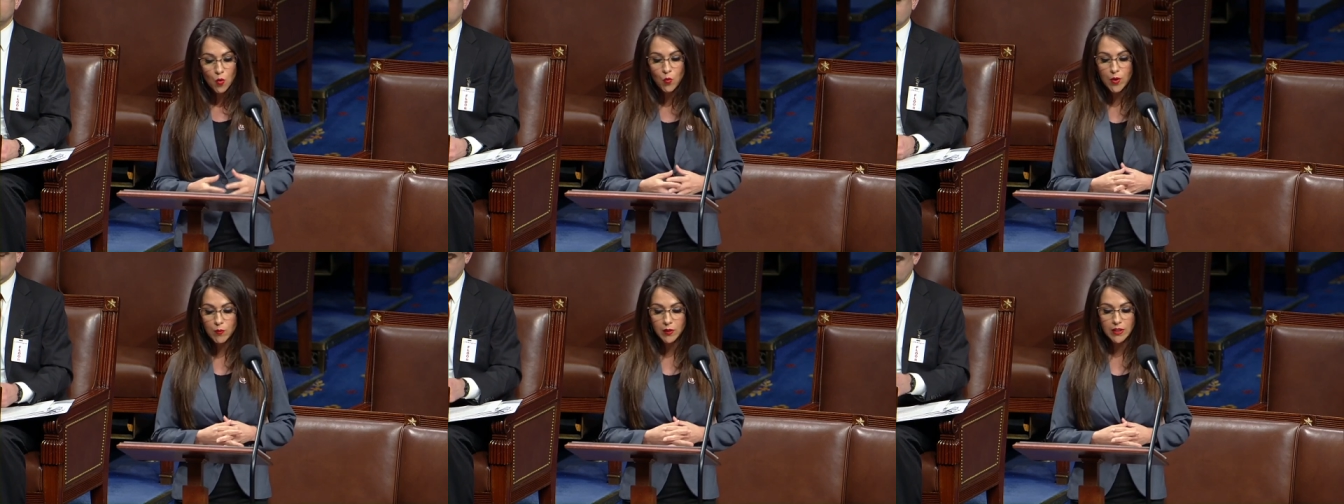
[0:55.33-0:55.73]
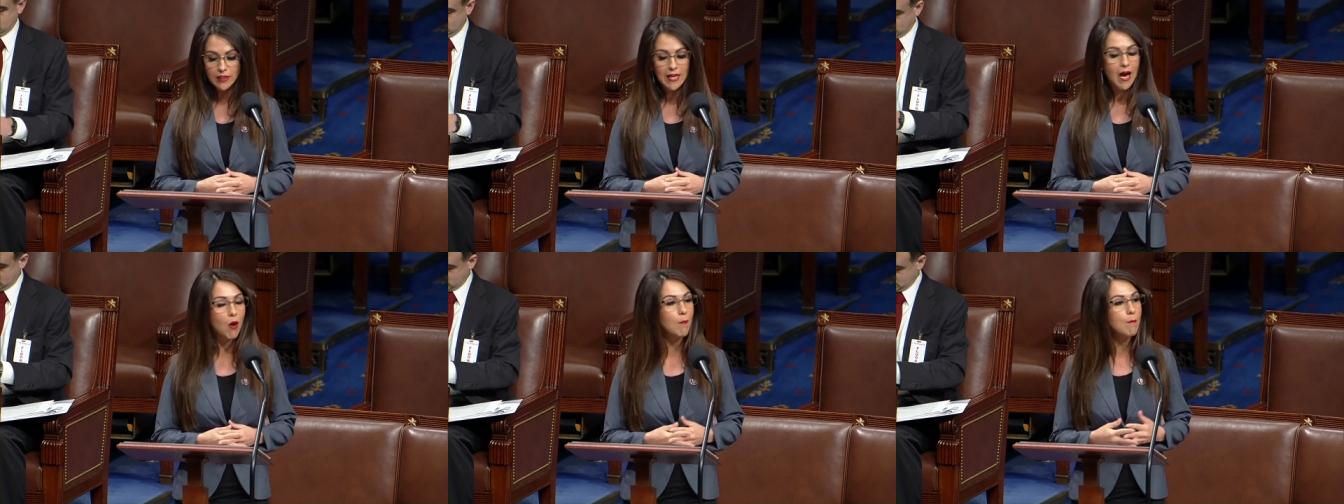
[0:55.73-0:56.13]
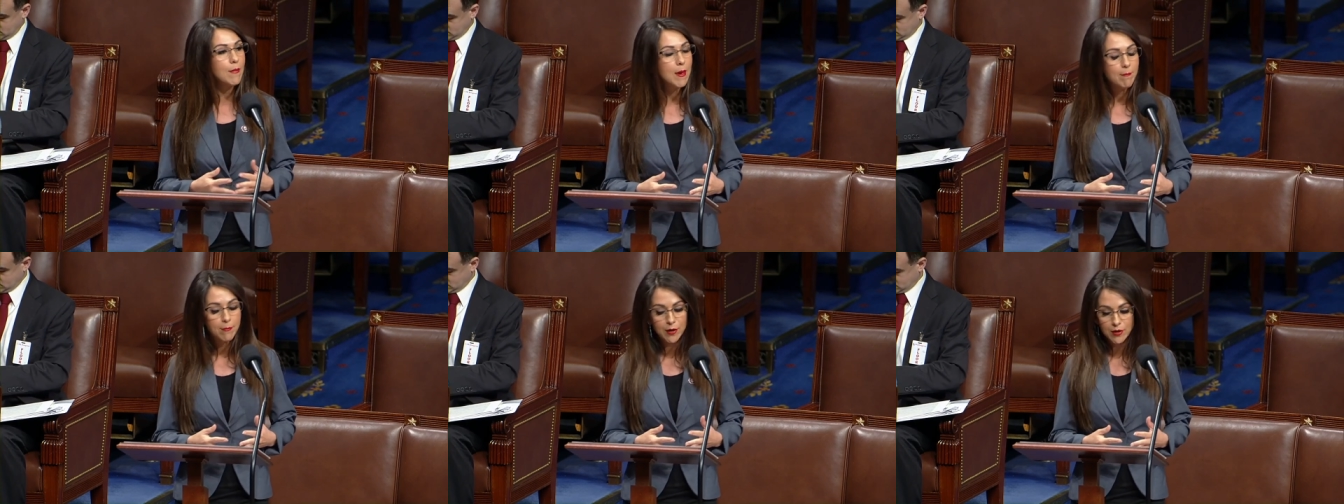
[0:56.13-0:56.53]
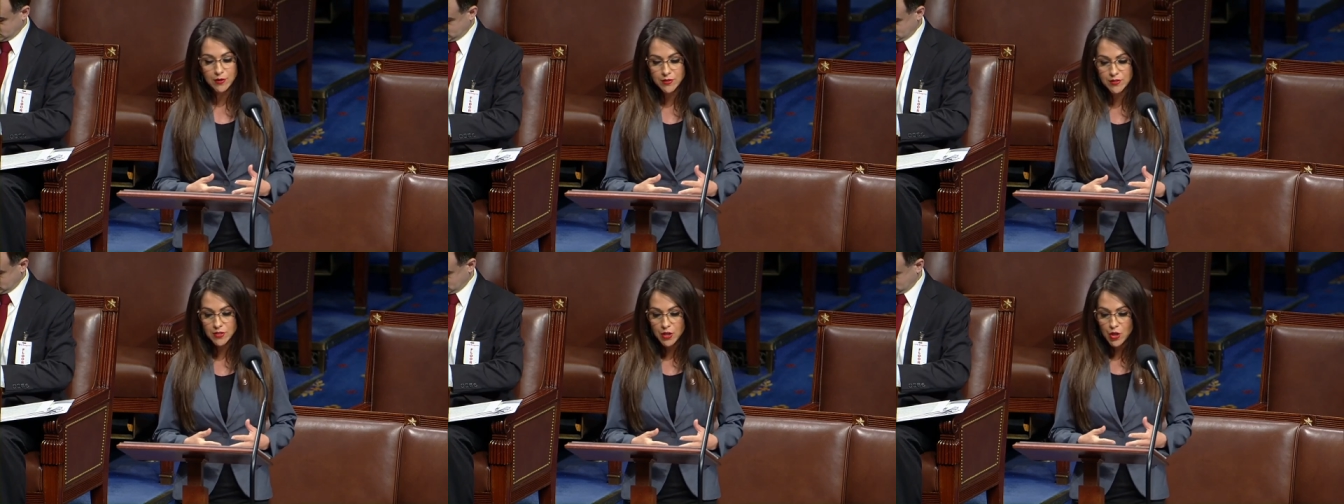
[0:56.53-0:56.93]
we will allow
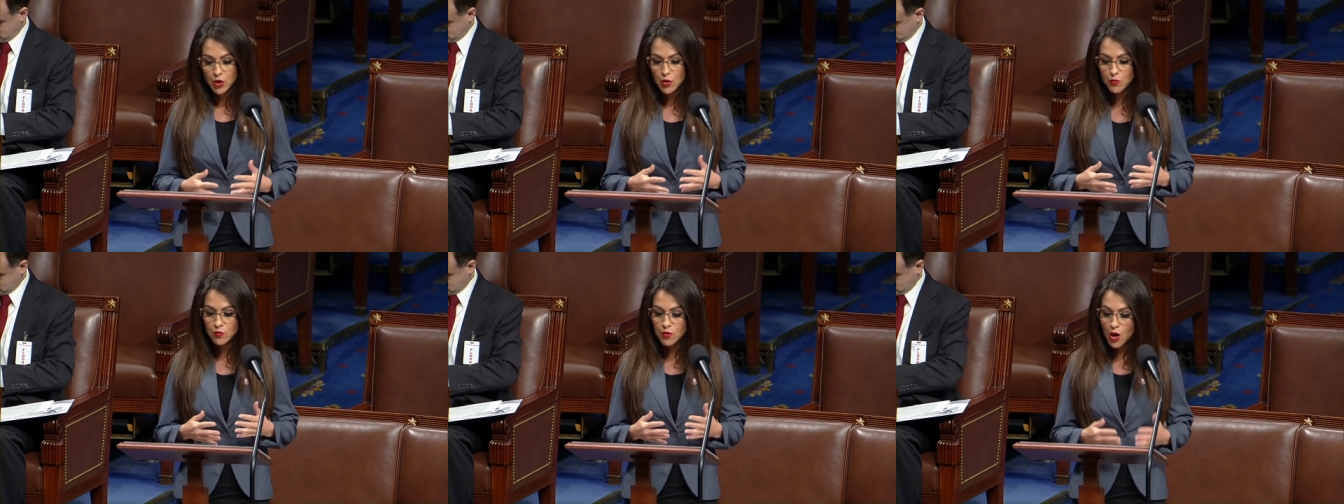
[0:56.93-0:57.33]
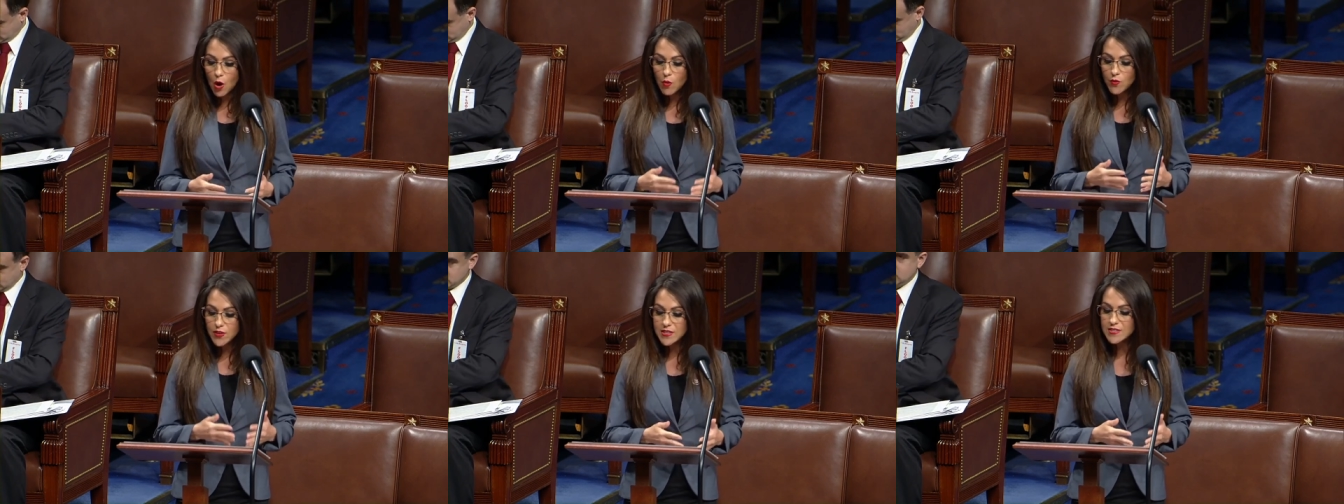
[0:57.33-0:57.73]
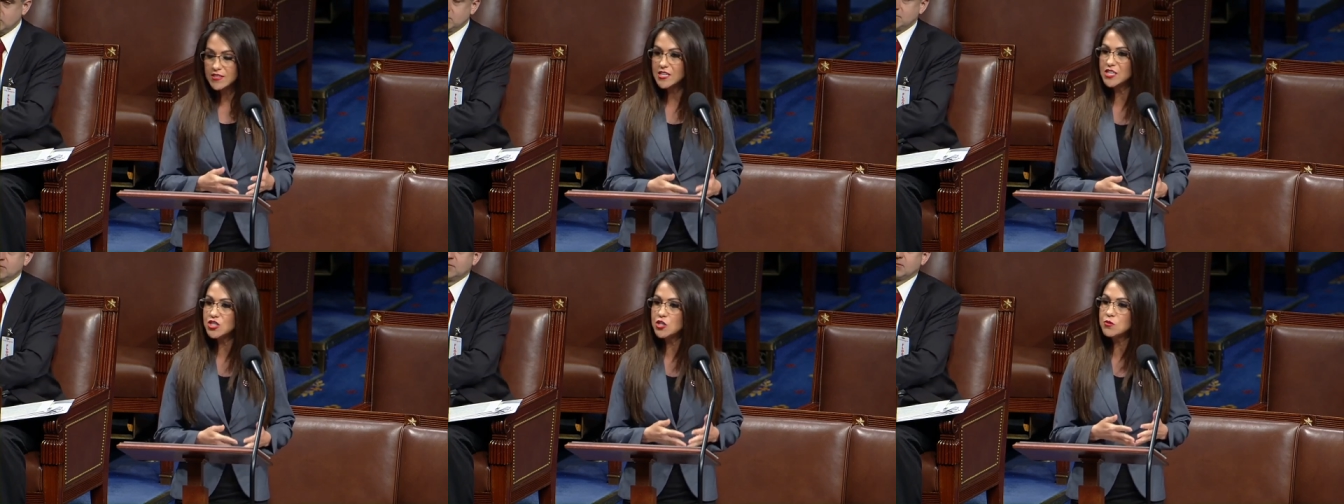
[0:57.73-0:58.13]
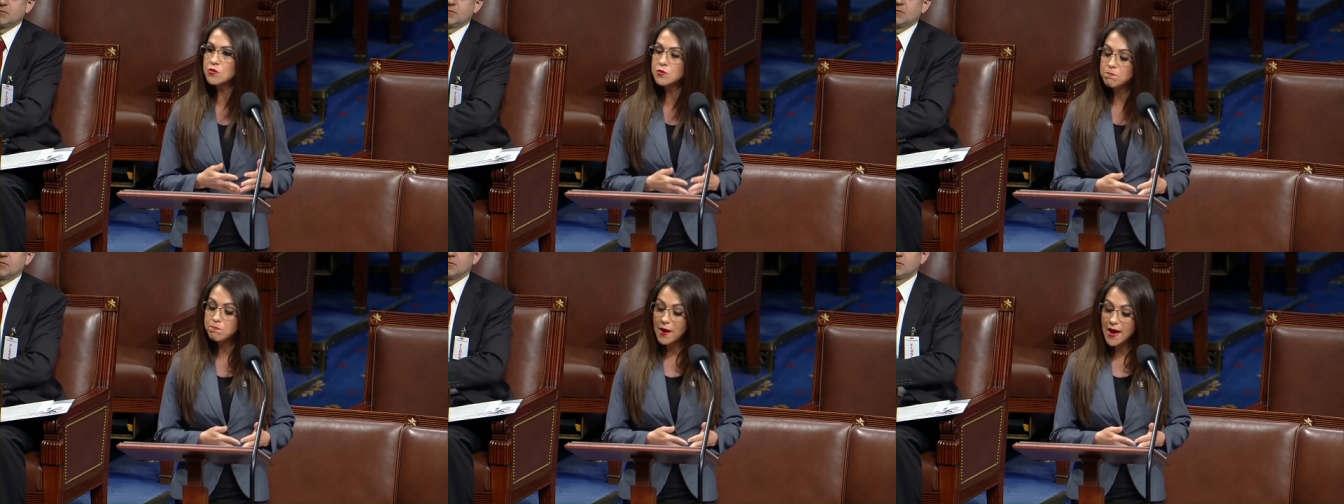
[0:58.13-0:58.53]
members who know these
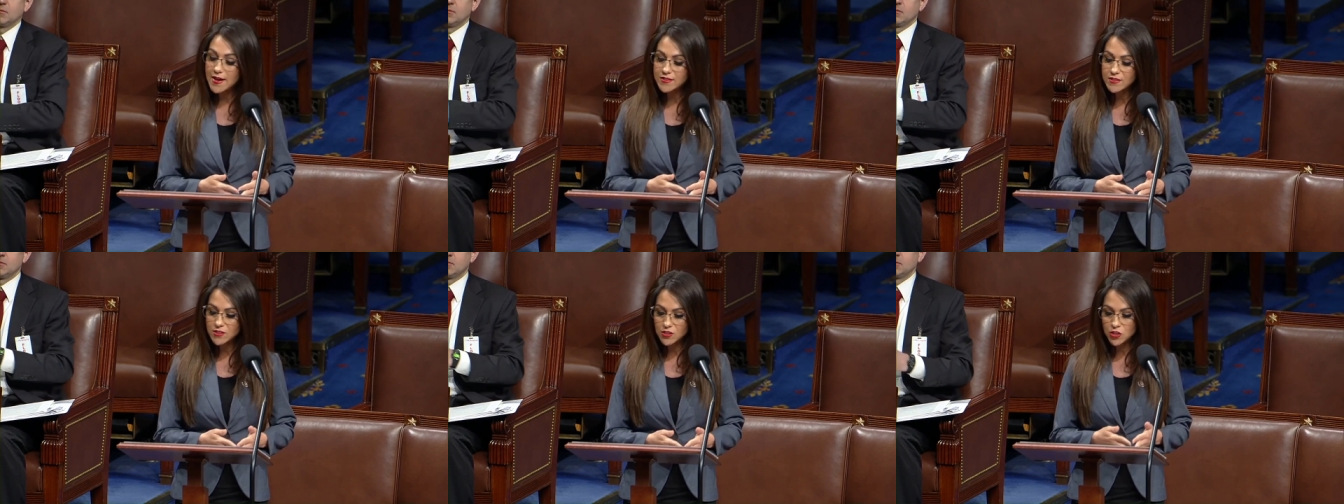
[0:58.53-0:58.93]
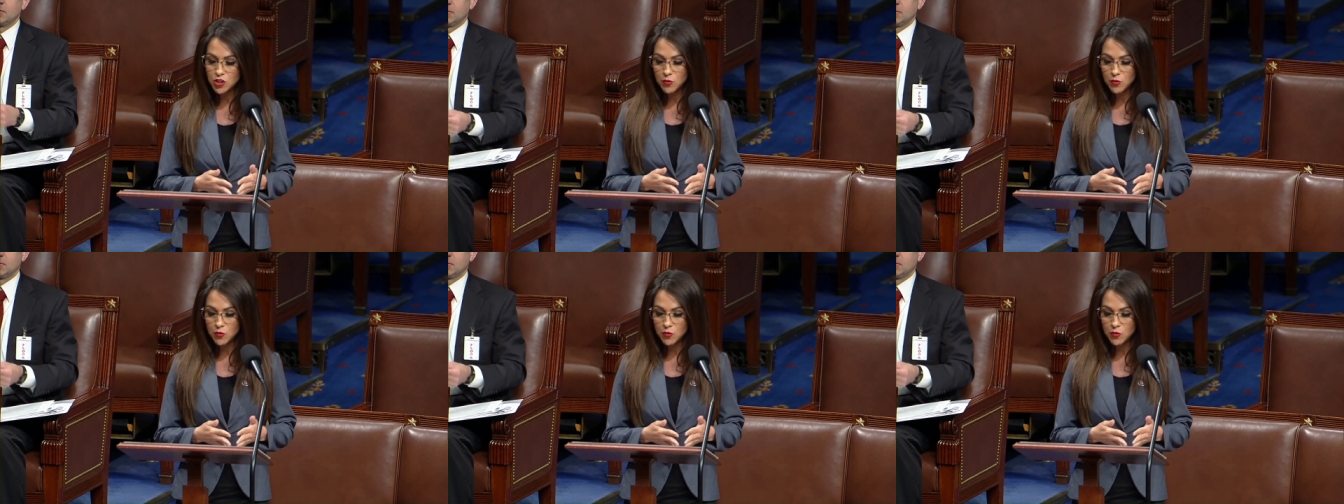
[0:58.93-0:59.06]
issues best